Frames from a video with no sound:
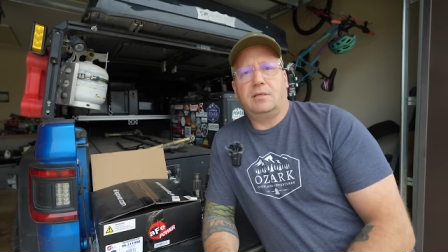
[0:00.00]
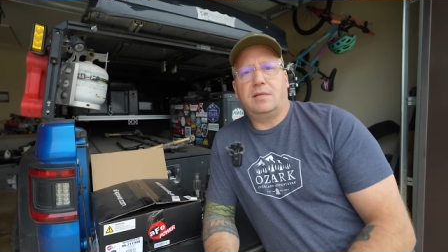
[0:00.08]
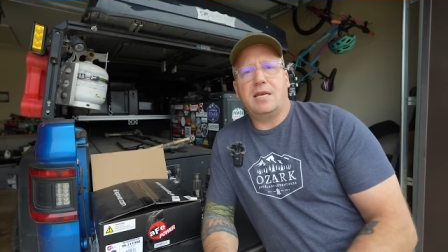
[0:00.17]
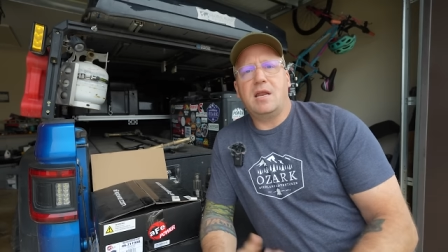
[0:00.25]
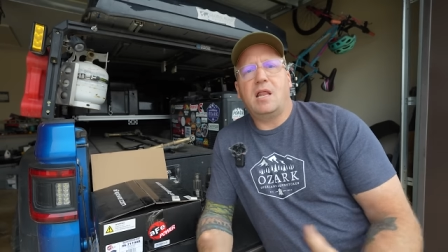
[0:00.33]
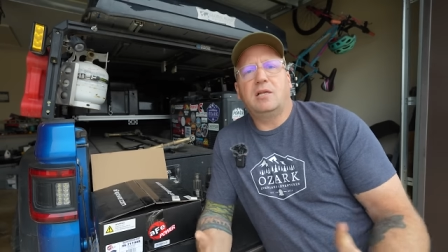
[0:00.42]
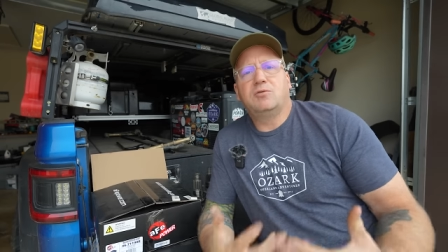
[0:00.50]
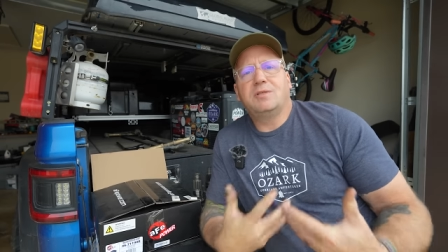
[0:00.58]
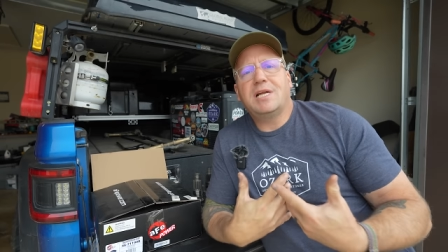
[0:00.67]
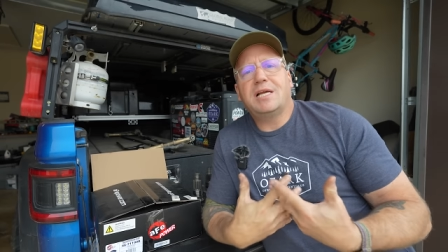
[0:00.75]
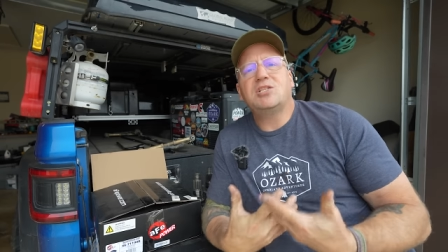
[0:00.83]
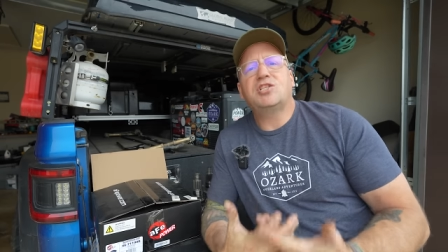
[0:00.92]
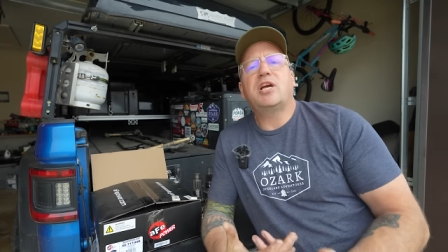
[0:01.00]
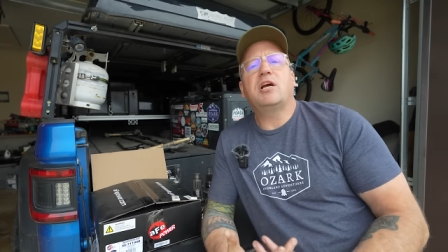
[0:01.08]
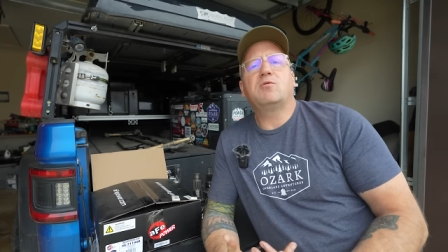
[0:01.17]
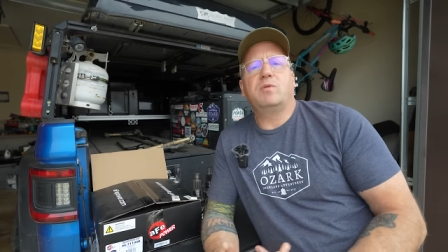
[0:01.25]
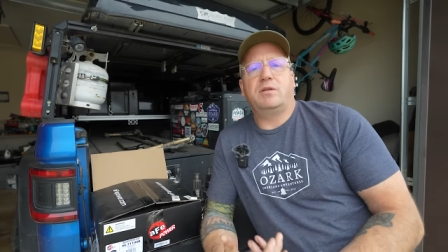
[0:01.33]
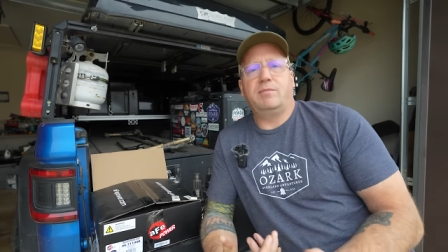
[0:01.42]
That knowledge was not
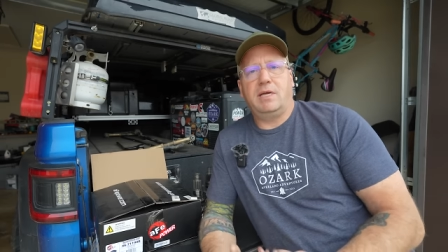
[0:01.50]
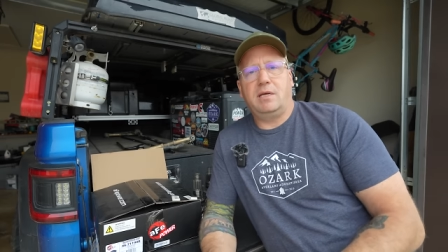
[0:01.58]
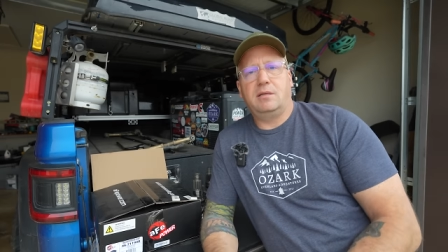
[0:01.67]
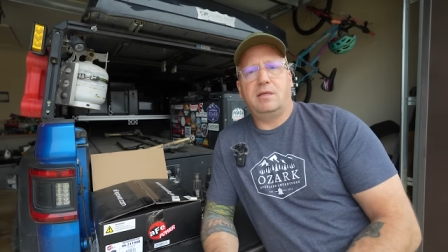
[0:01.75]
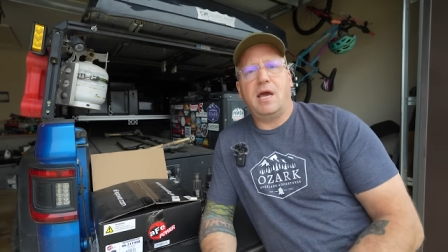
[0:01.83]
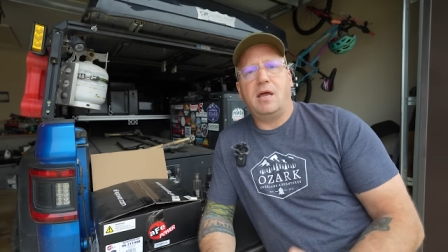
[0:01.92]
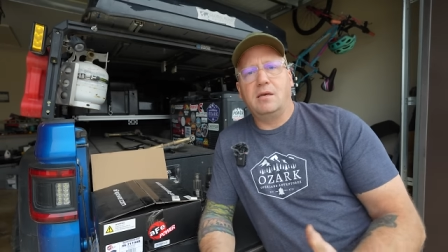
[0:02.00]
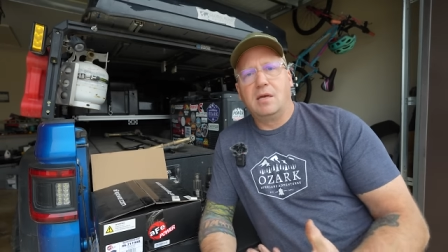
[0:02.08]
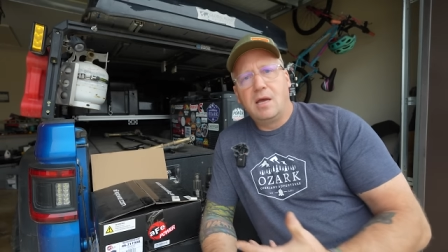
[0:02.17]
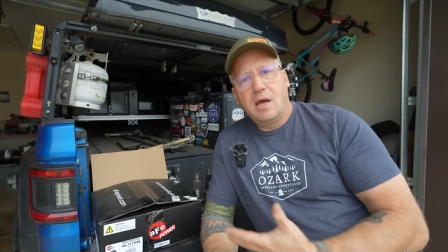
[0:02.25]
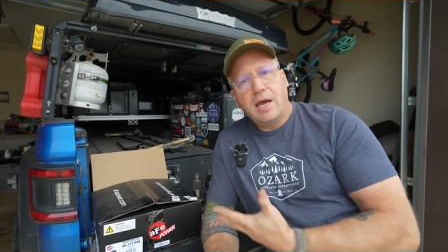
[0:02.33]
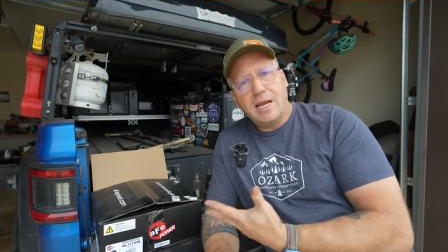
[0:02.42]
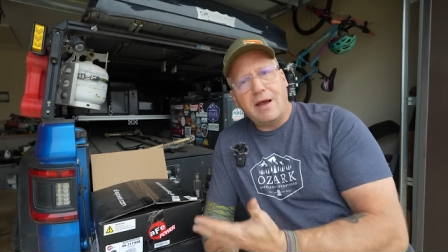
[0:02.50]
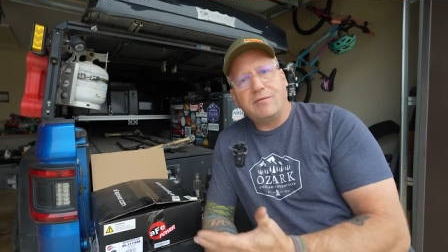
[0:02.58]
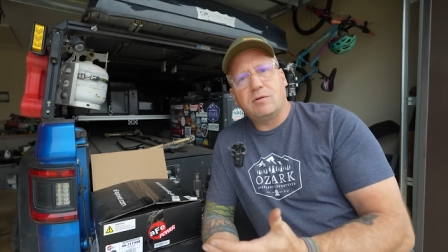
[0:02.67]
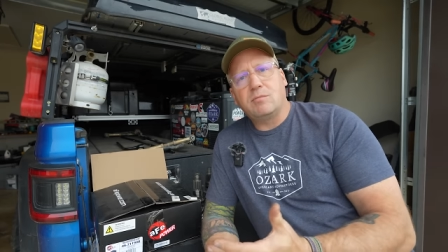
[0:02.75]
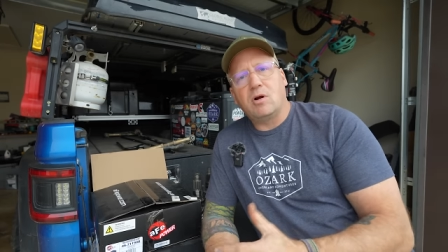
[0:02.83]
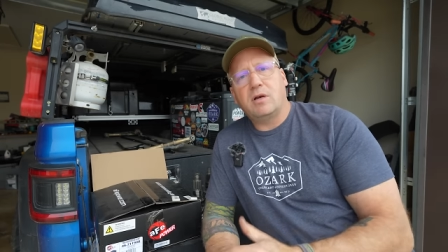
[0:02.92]
shared with me that an
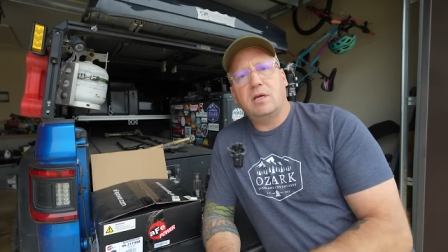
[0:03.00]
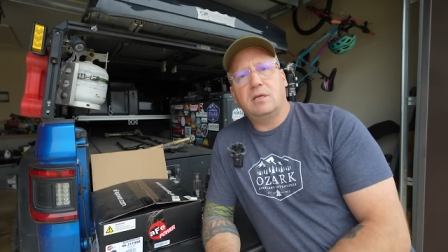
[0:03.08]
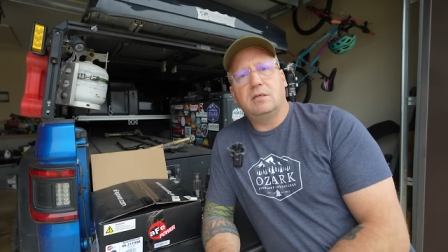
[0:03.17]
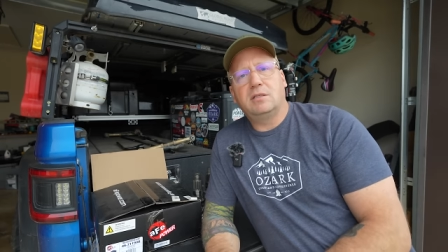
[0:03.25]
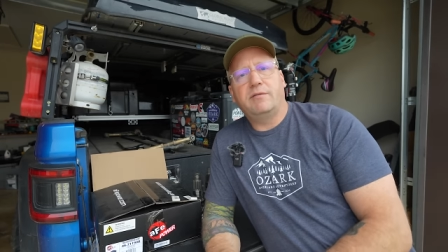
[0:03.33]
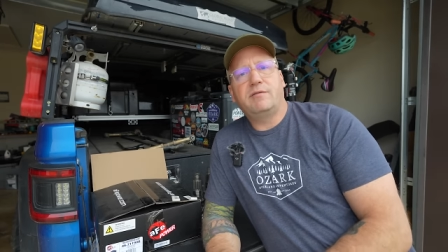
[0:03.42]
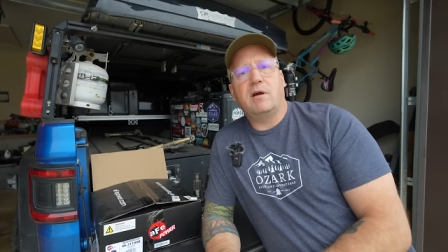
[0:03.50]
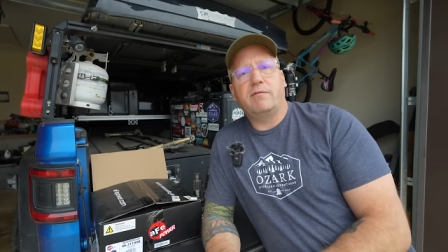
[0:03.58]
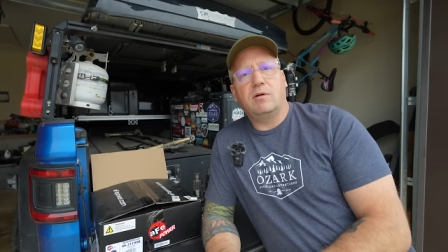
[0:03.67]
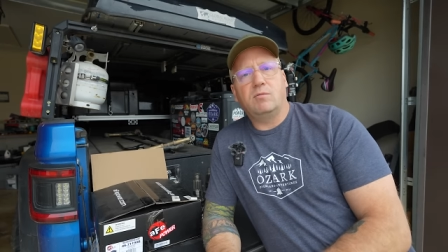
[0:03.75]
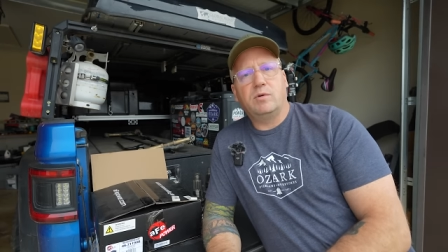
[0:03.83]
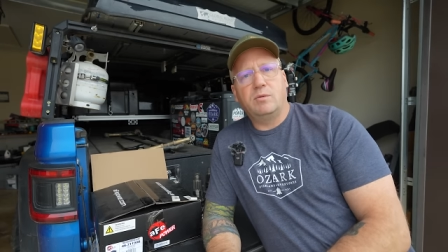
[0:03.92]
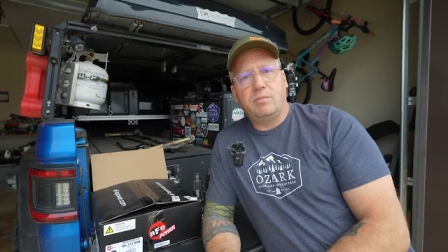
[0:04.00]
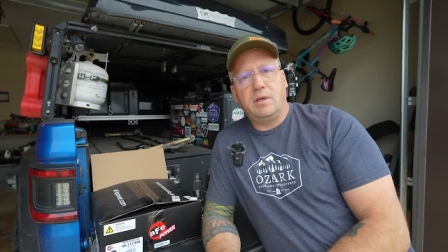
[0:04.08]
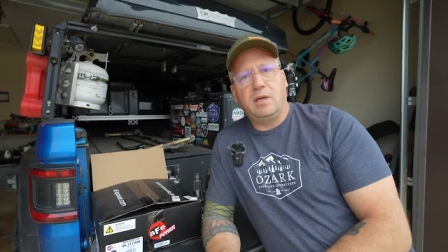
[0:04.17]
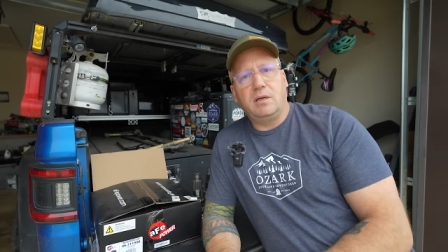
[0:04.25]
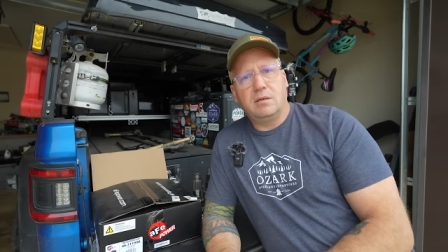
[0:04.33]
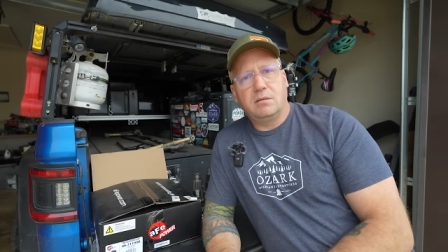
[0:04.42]
aftermarket diff cover would
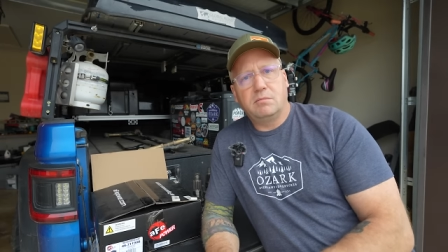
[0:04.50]
be